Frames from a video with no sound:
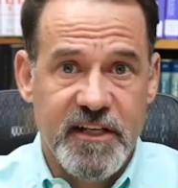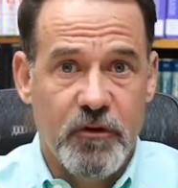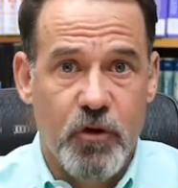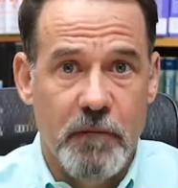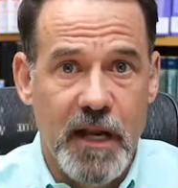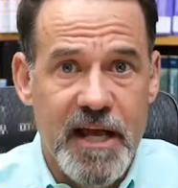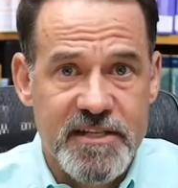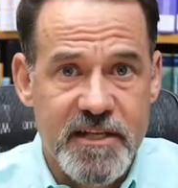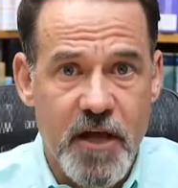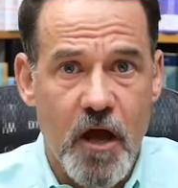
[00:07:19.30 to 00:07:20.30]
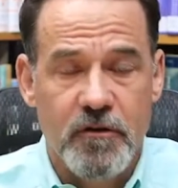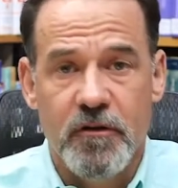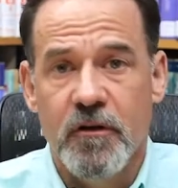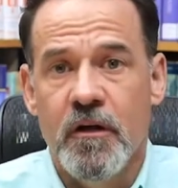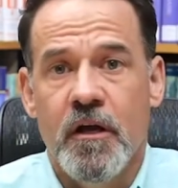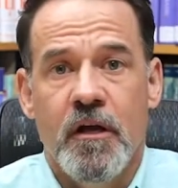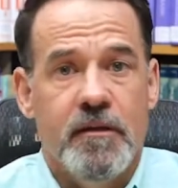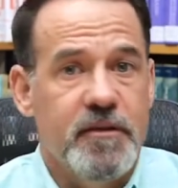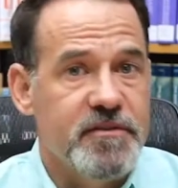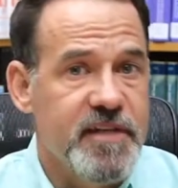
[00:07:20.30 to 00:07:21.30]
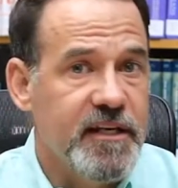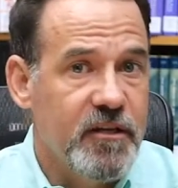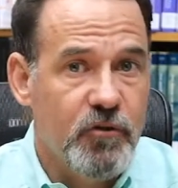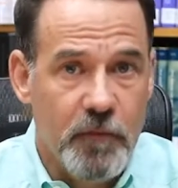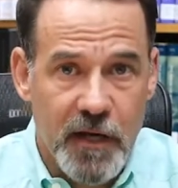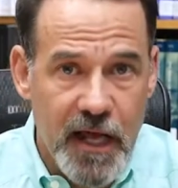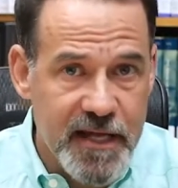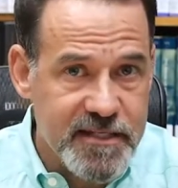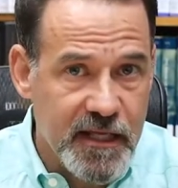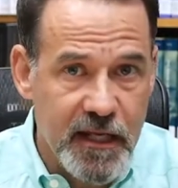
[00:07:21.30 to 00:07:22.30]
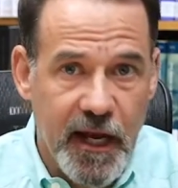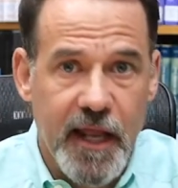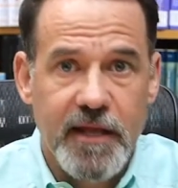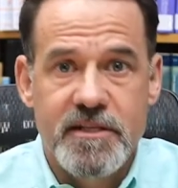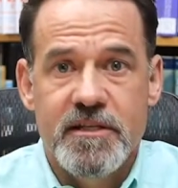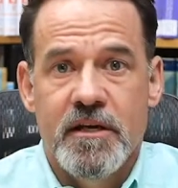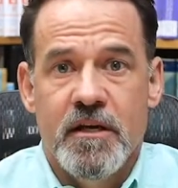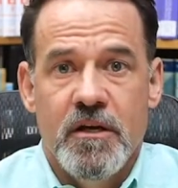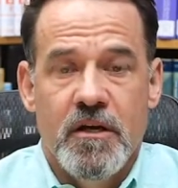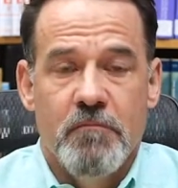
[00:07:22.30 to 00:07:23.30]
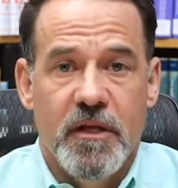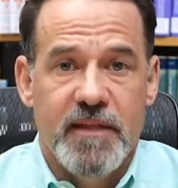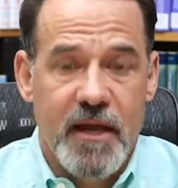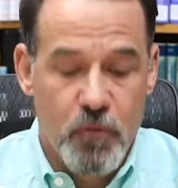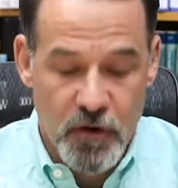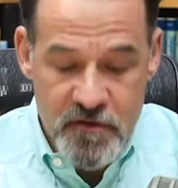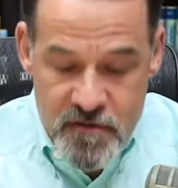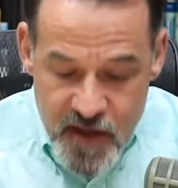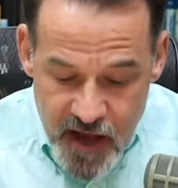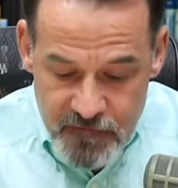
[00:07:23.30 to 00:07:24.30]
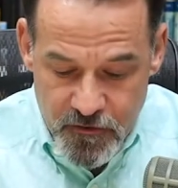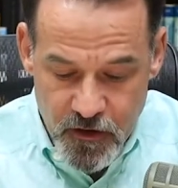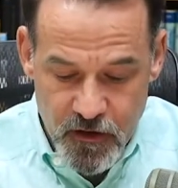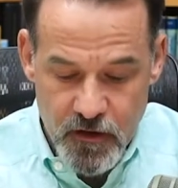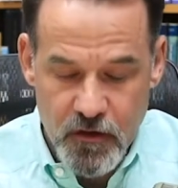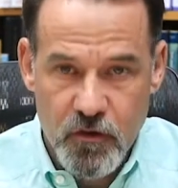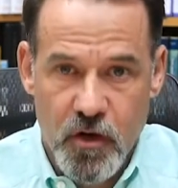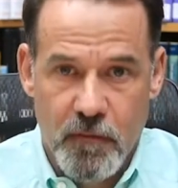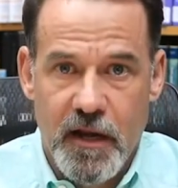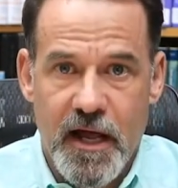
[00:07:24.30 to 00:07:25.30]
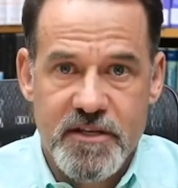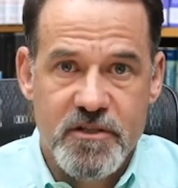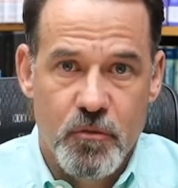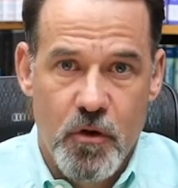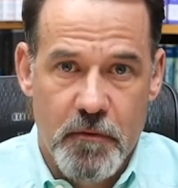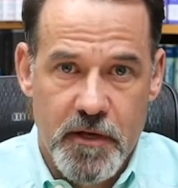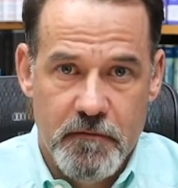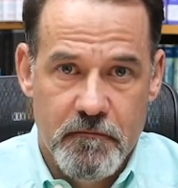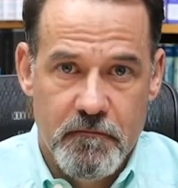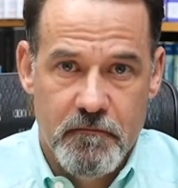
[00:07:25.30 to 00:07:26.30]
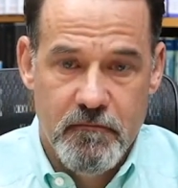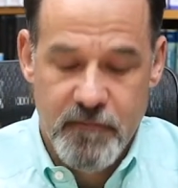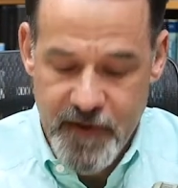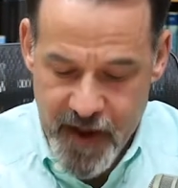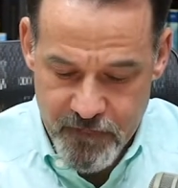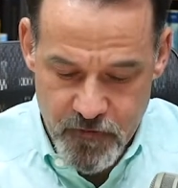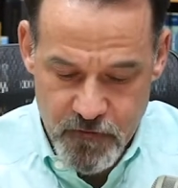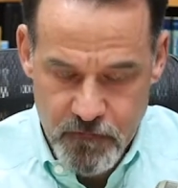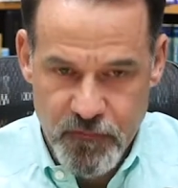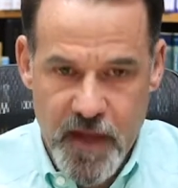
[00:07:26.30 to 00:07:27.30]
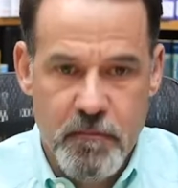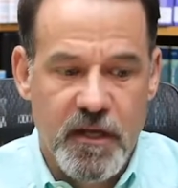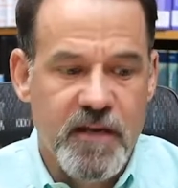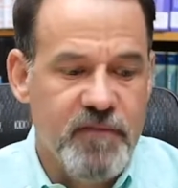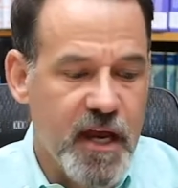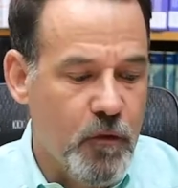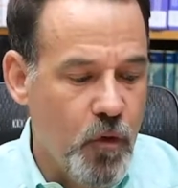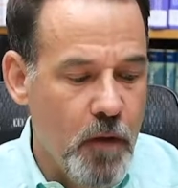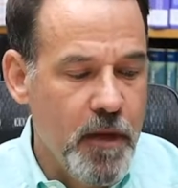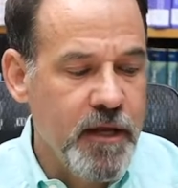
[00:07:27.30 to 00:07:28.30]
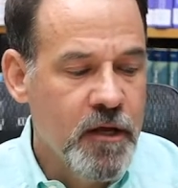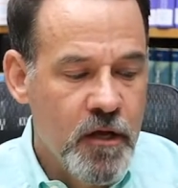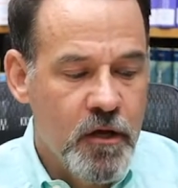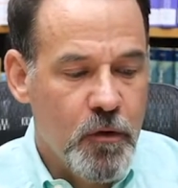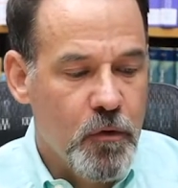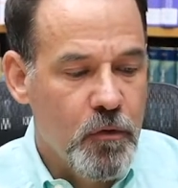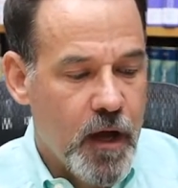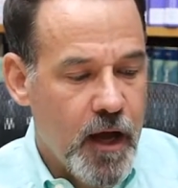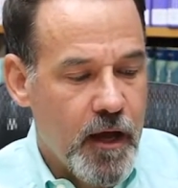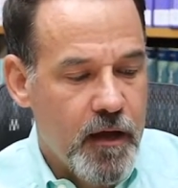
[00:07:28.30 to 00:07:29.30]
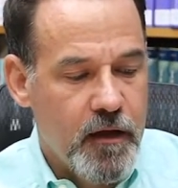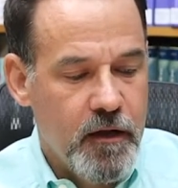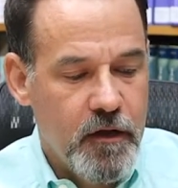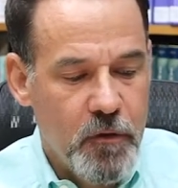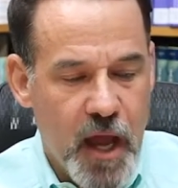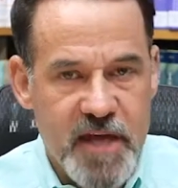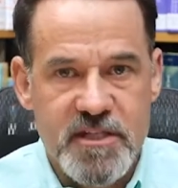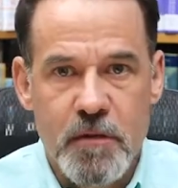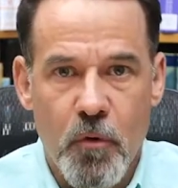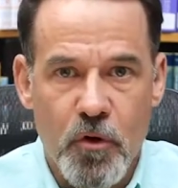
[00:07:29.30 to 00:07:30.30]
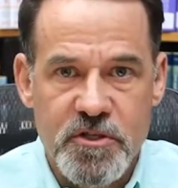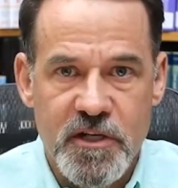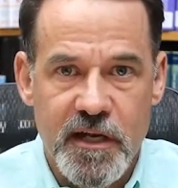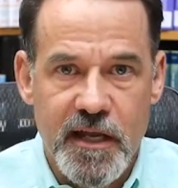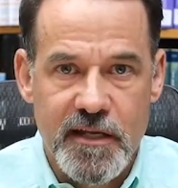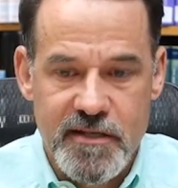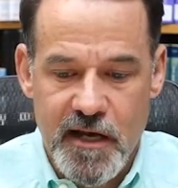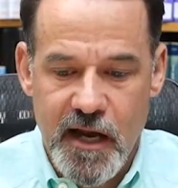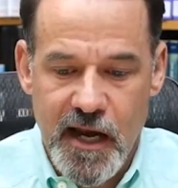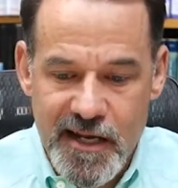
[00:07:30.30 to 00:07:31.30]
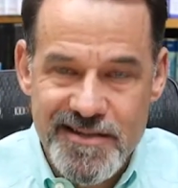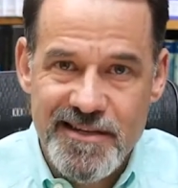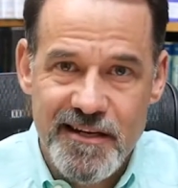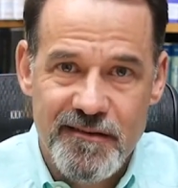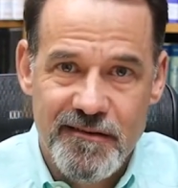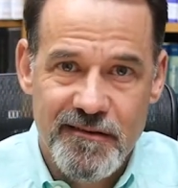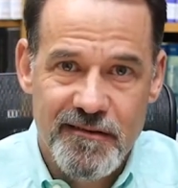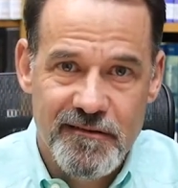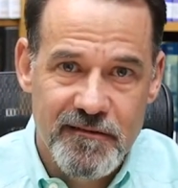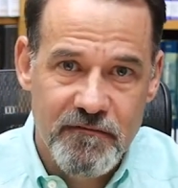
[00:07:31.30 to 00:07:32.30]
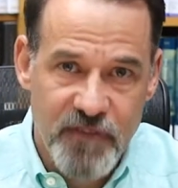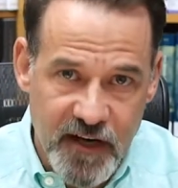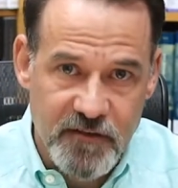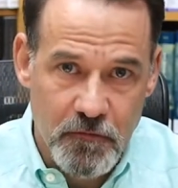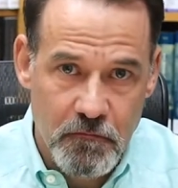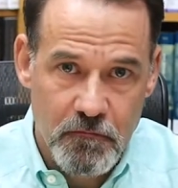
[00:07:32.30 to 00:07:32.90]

to criminalize the doctor, they'll seek to criminalize the clinics, but they will never criminalize the woman. Never. They believe that a woman who has an abortion is an innocent victim.